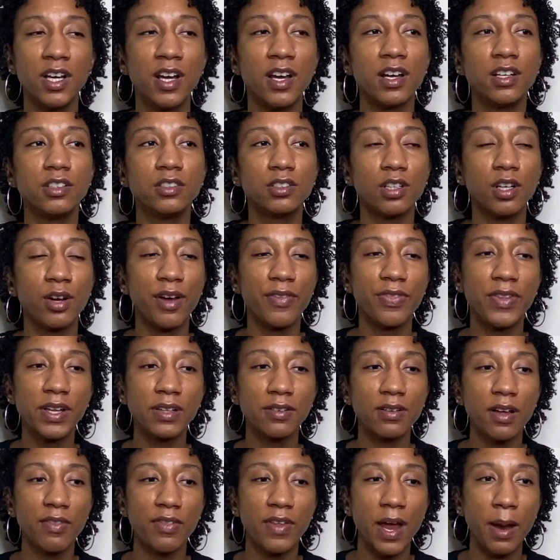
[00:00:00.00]
And so I think
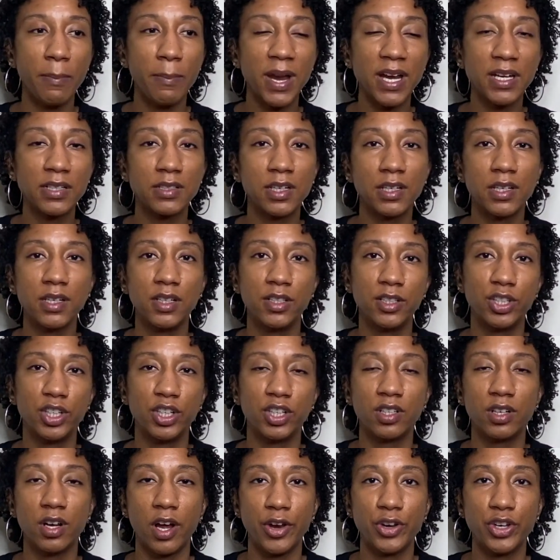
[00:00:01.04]
that makes it easier
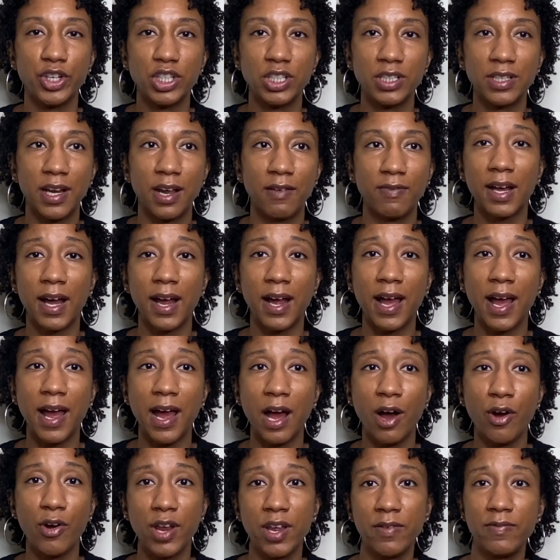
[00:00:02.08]
to understand like
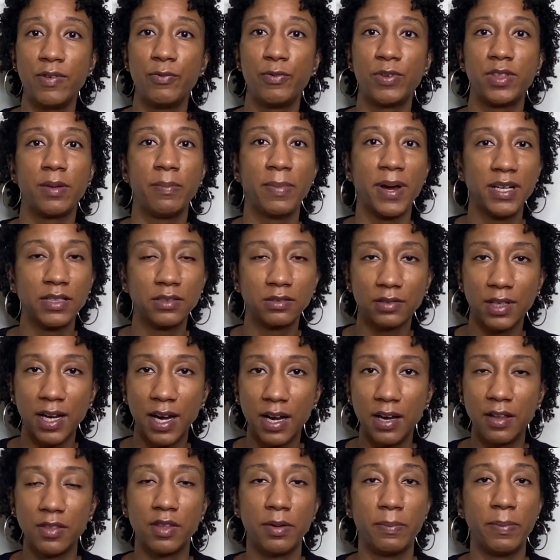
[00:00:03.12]
how even with the best
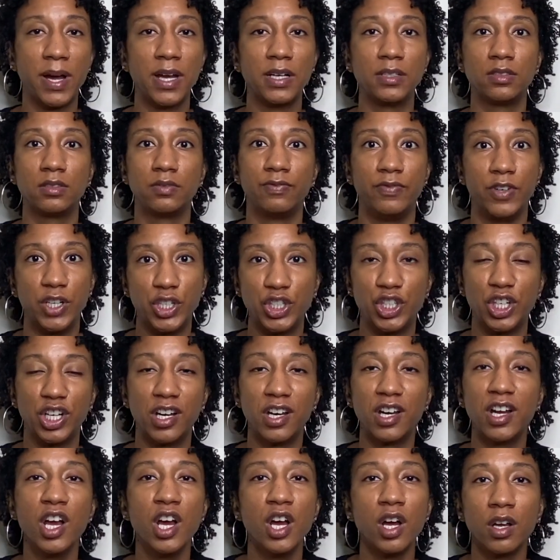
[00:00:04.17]
lighting, the best
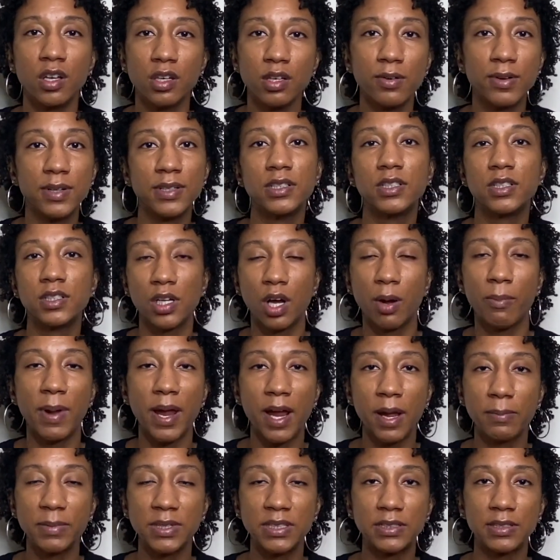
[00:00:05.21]
vision, you can still
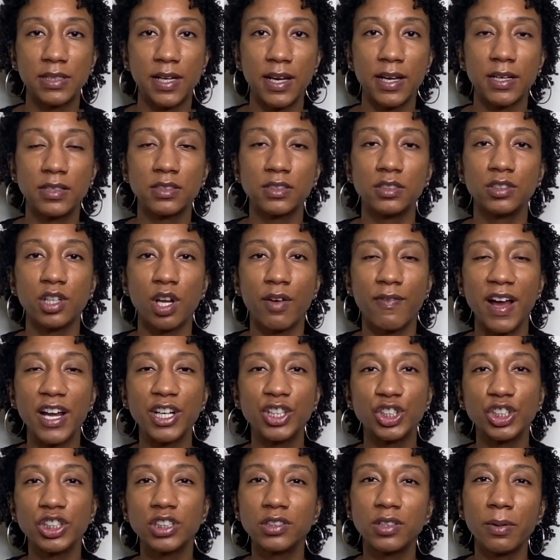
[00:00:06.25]
make mistakes. And so
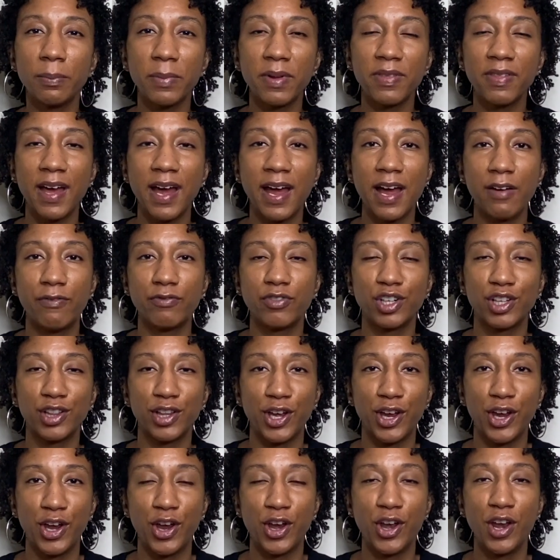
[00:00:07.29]
that's just something that I have to
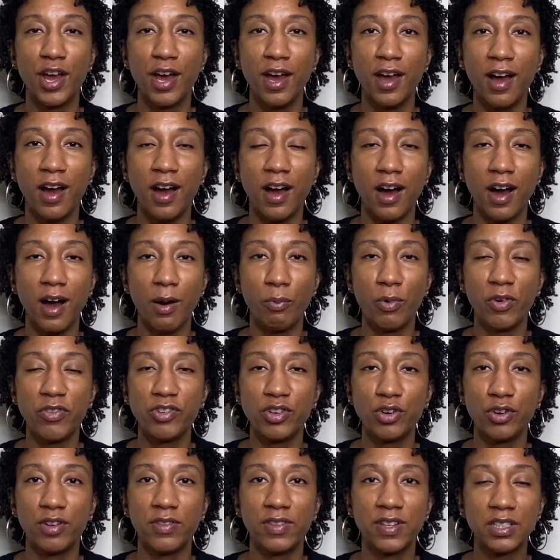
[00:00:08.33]
learn with
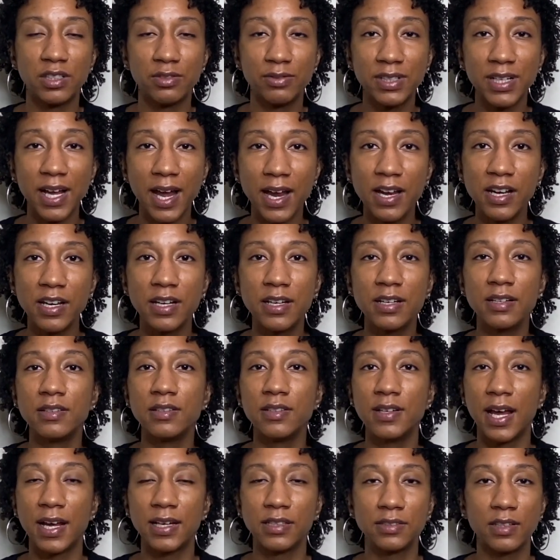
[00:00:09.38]
doing this retightening.
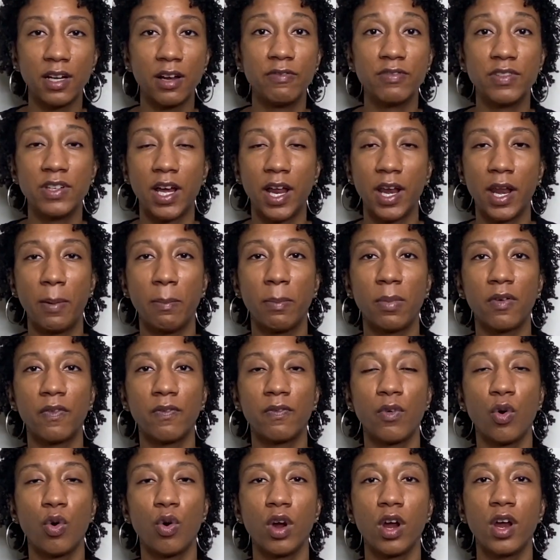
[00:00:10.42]
Yes, I've done it
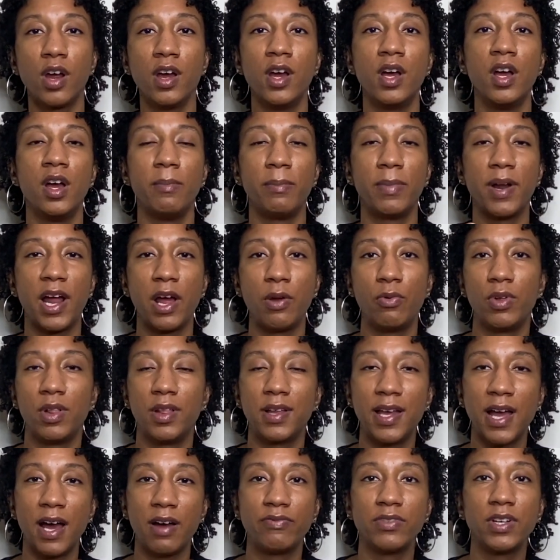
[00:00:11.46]
before, but I really
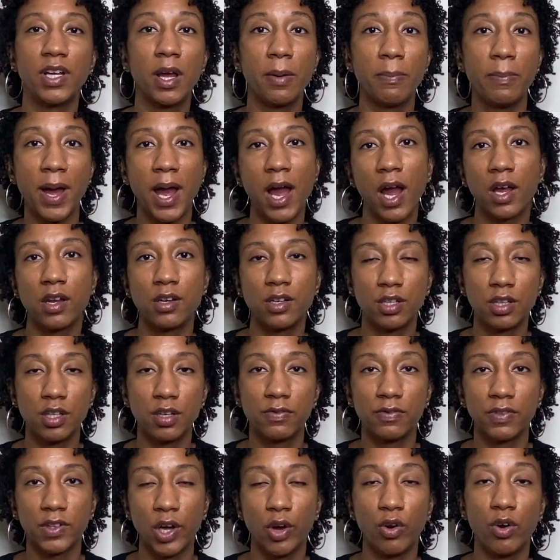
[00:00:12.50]
have to get back into the
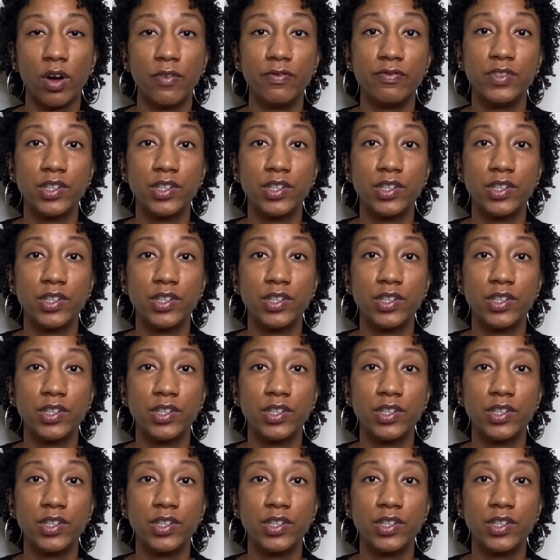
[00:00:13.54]
flow of